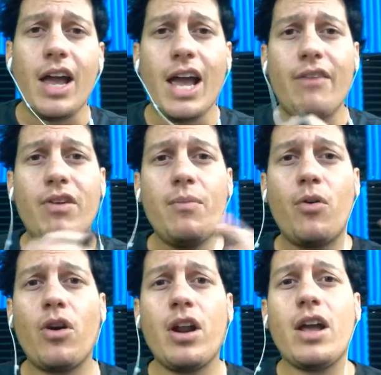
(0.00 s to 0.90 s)
every
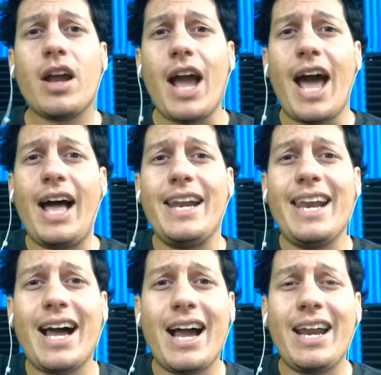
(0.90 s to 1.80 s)
morning at
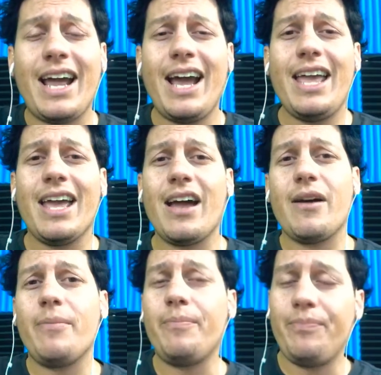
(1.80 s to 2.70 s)
9
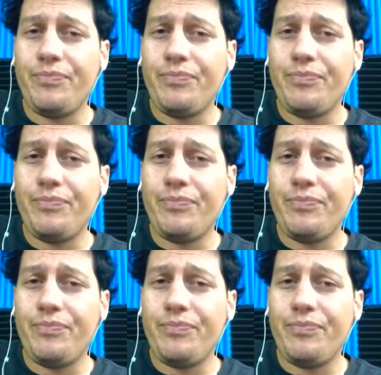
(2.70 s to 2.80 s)
a.m.